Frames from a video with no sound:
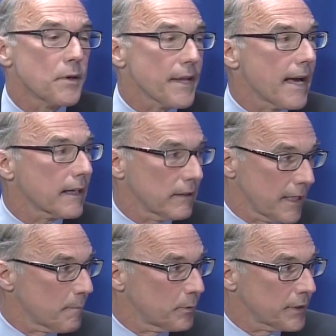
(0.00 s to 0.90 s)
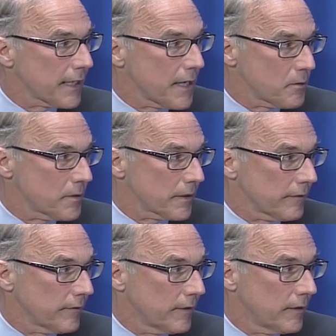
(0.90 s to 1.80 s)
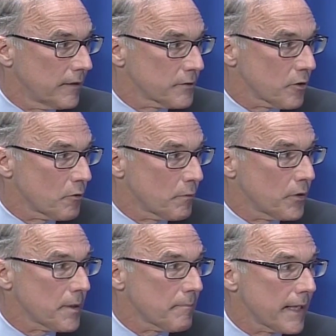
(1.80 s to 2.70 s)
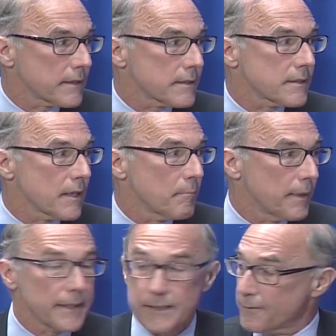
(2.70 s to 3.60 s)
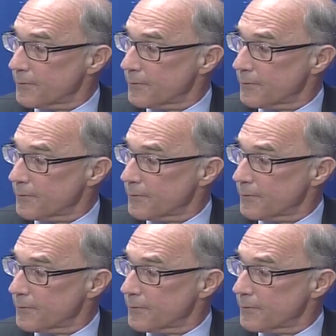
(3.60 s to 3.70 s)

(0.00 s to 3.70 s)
without a clamp on the aorta. So it really makes a big